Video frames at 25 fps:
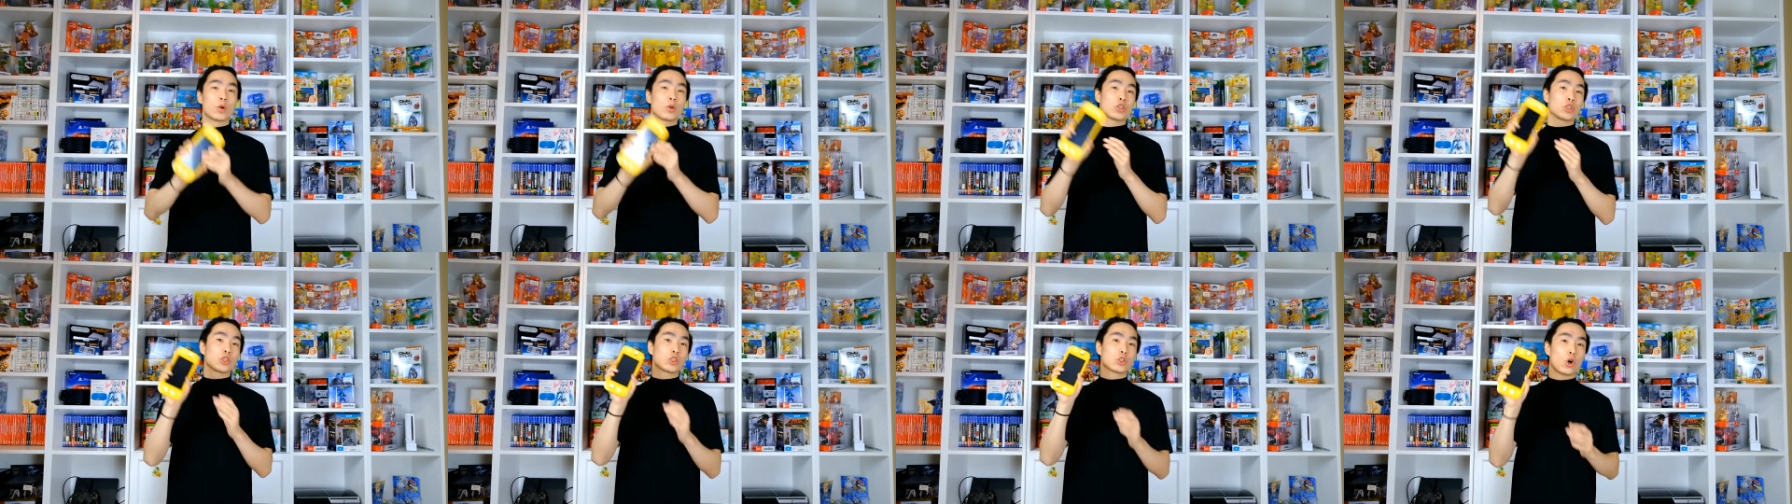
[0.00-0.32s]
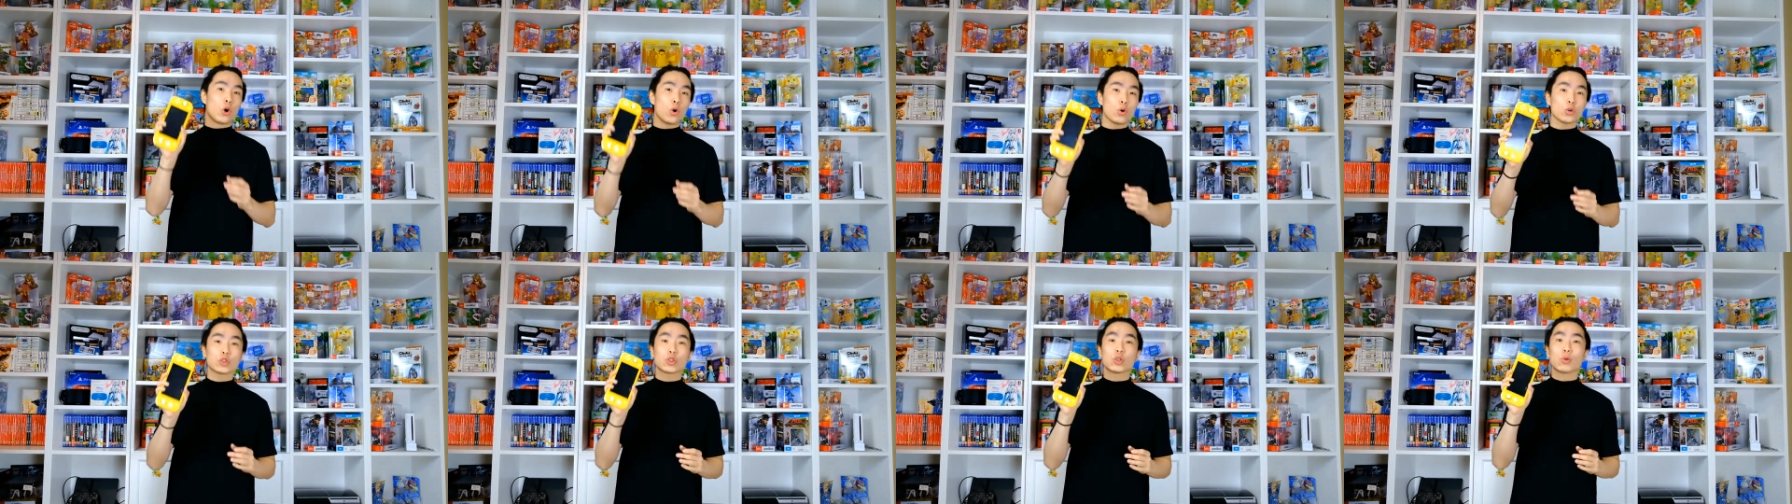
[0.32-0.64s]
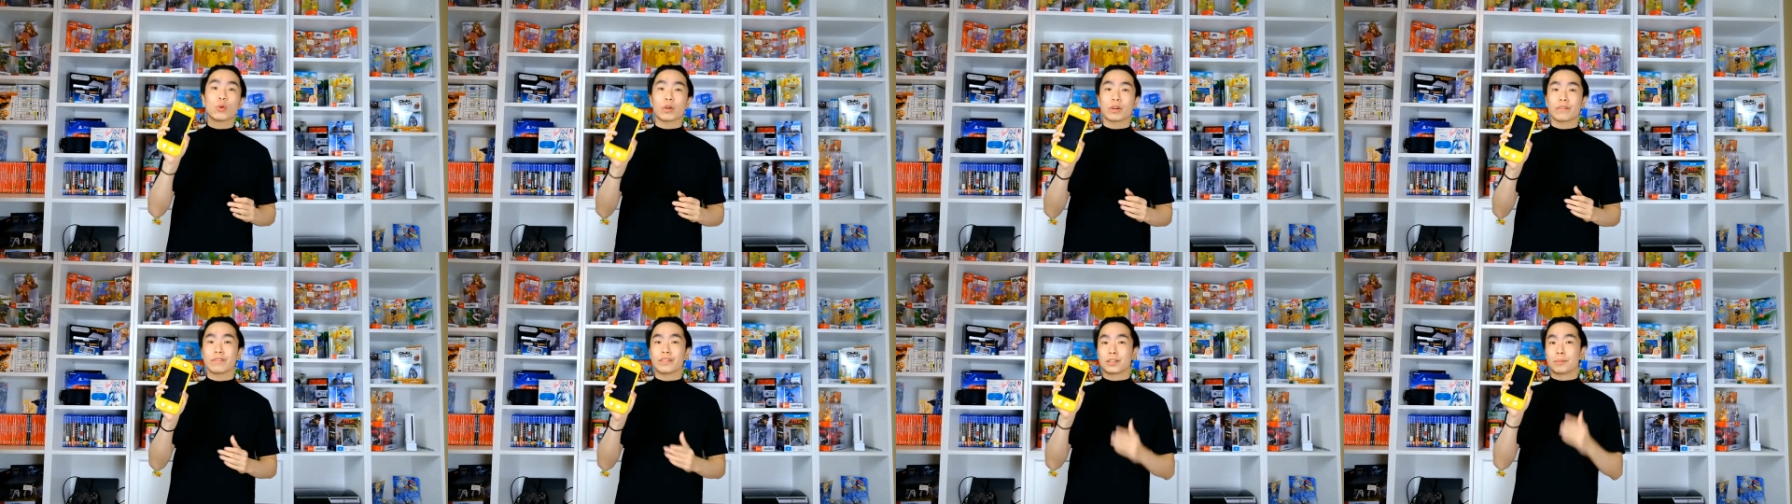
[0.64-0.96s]
which is
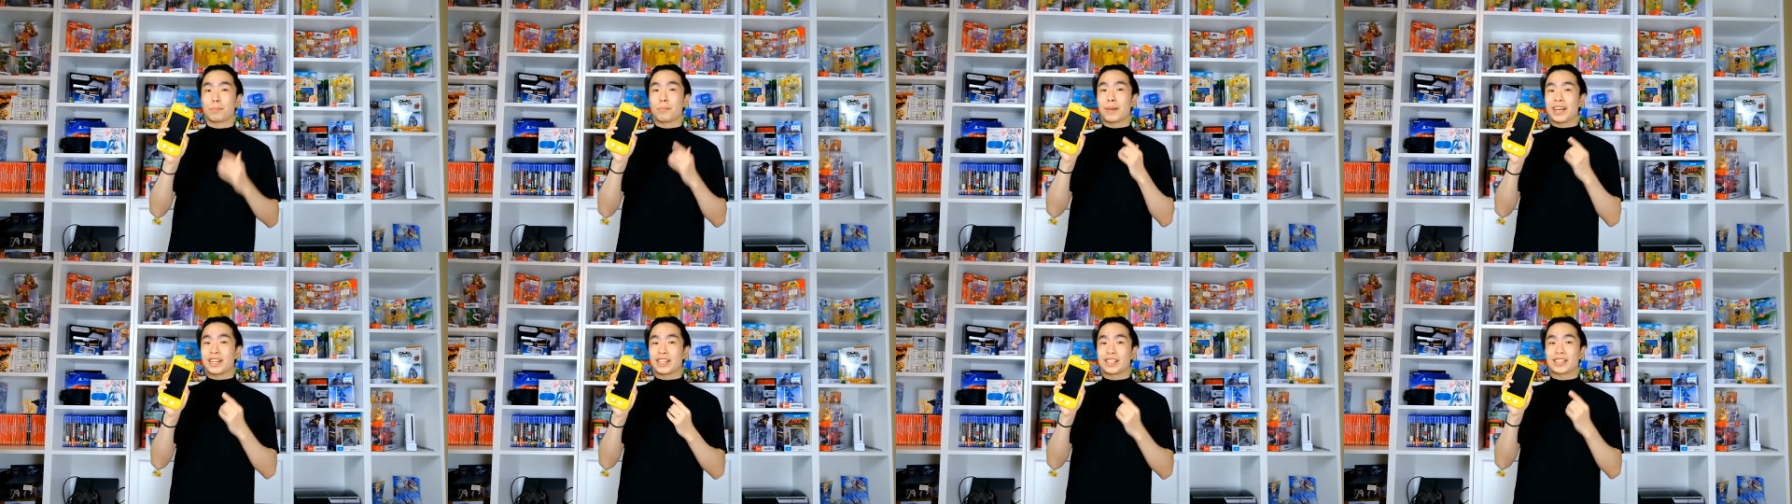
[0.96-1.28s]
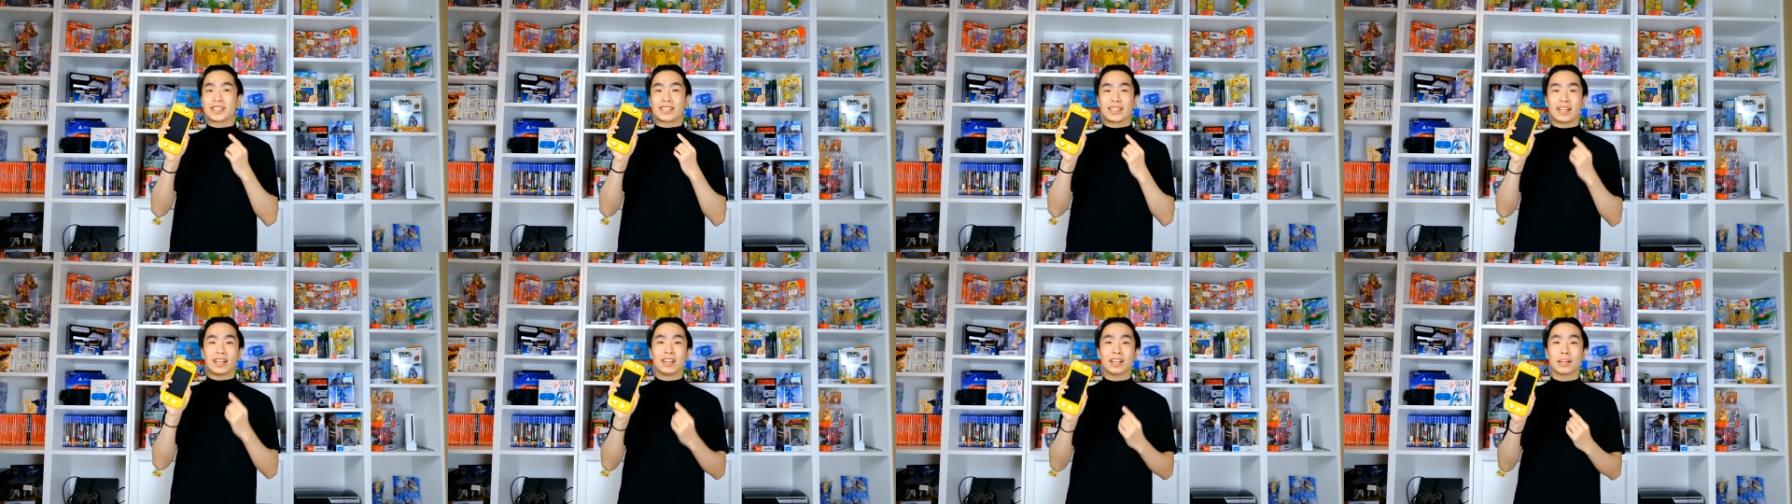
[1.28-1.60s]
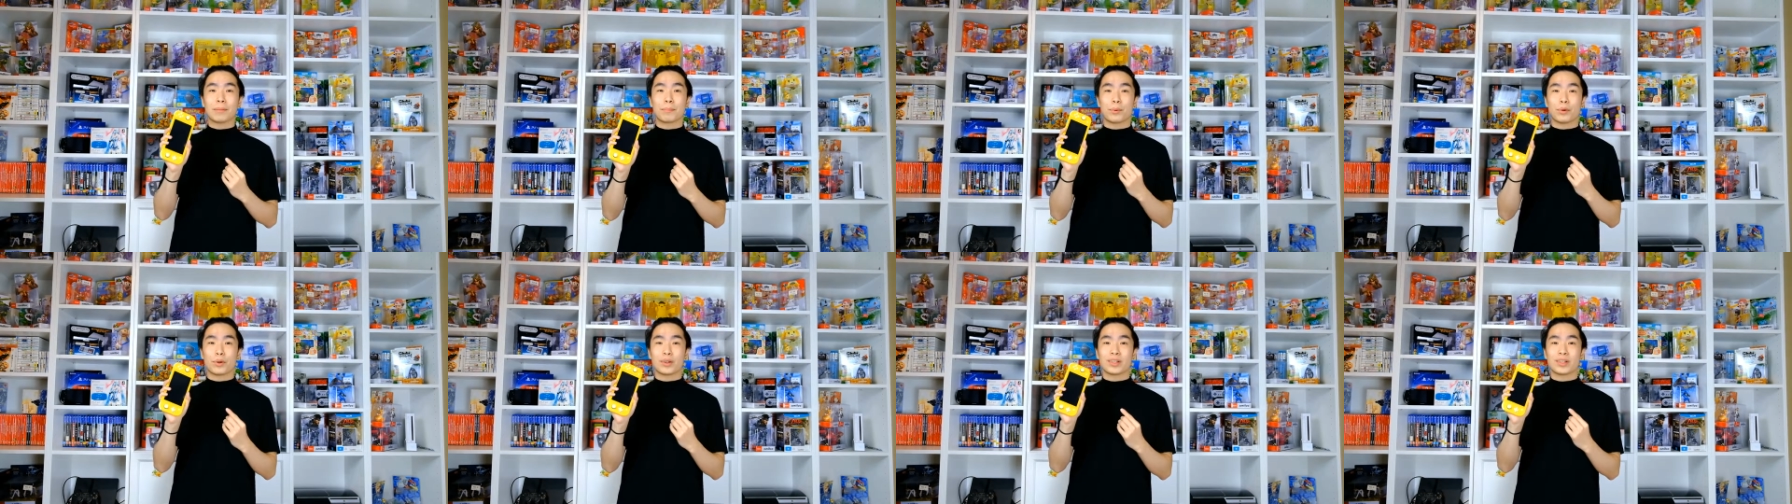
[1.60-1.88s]
also one of its major selling